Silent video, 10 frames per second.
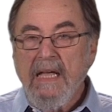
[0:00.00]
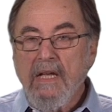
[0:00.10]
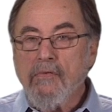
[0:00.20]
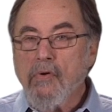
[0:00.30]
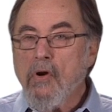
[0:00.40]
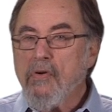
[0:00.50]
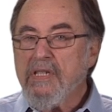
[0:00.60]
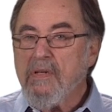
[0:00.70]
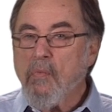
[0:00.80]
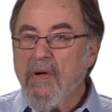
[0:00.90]
It
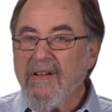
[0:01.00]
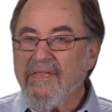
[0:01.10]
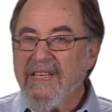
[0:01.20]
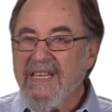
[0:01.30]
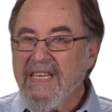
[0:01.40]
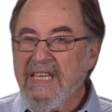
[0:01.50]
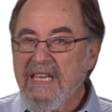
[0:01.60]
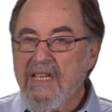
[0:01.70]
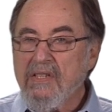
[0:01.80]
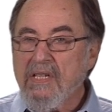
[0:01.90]
grows in one of the
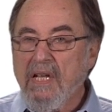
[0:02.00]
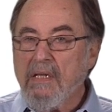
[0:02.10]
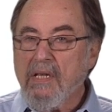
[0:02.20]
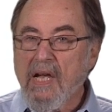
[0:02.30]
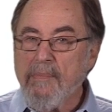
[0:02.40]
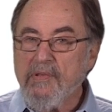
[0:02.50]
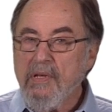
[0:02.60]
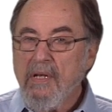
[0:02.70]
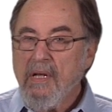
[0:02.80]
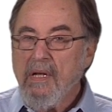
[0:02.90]
key cell
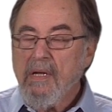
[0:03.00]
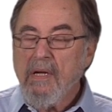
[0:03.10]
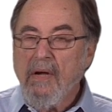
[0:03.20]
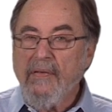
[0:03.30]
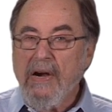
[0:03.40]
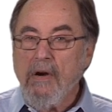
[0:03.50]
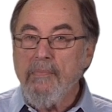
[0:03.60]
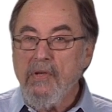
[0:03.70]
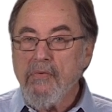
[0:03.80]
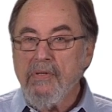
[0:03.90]
types of our
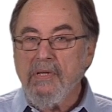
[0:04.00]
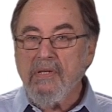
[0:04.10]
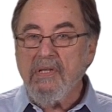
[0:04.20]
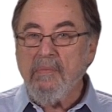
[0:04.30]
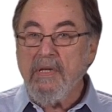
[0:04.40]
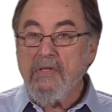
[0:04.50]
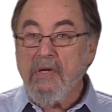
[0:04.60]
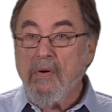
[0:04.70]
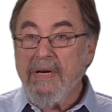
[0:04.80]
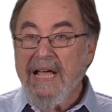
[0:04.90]
immune system, and
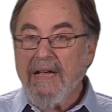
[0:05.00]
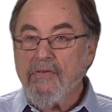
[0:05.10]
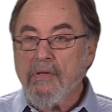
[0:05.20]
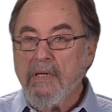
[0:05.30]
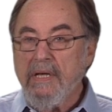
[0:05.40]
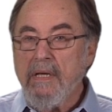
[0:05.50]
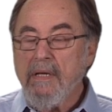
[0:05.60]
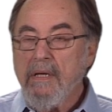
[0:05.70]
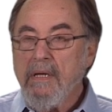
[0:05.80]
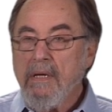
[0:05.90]
so it actually
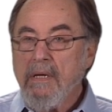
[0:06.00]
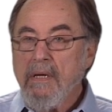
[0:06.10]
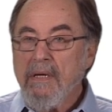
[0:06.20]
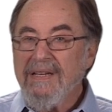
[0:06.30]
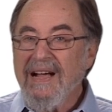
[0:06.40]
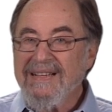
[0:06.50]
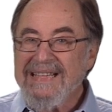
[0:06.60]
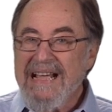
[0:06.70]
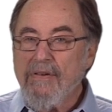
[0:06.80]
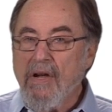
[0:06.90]

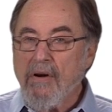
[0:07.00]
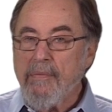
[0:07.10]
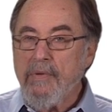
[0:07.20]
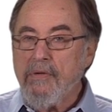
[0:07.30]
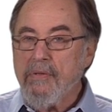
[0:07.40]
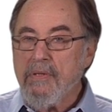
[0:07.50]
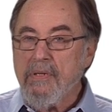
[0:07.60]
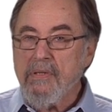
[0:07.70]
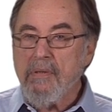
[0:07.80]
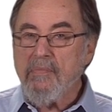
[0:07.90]
knocks out our immune
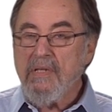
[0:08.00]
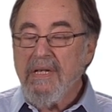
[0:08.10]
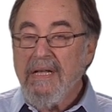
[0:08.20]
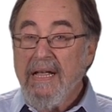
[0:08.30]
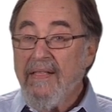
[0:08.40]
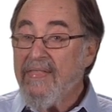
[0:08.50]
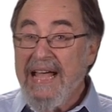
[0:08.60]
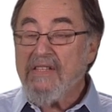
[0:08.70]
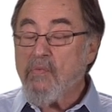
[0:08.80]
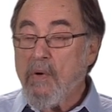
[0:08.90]
systems and
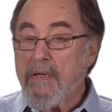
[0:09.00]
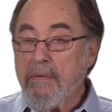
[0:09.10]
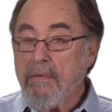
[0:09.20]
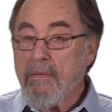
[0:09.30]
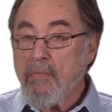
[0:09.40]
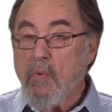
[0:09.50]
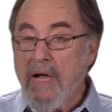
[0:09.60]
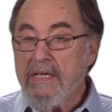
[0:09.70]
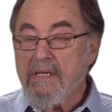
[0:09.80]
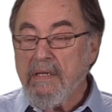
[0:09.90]
that's what,
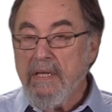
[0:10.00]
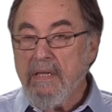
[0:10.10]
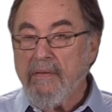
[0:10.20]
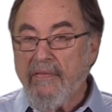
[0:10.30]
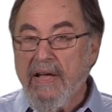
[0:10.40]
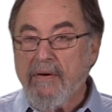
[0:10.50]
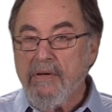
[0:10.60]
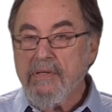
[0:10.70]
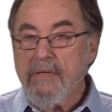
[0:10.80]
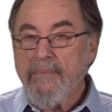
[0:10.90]
why it's a lethal
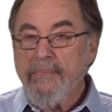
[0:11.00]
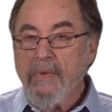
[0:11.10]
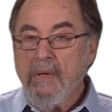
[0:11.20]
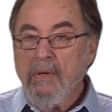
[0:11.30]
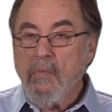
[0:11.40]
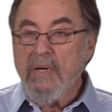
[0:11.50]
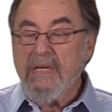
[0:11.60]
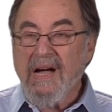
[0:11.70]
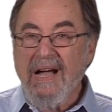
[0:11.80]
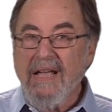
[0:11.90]
virus. We
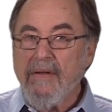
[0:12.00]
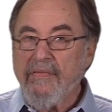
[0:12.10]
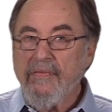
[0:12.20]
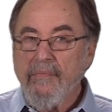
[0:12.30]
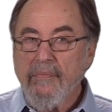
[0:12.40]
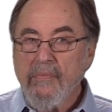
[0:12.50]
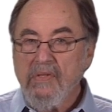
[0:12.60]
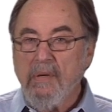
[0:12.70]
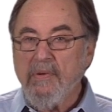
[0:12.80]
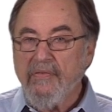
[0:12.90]
die of
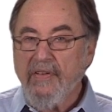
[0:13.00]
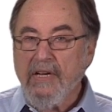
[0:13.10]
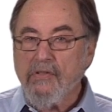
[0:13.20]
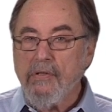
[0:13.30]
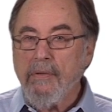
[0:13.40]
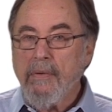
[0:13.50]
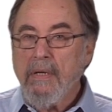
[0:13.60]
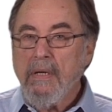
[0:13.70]
some infection,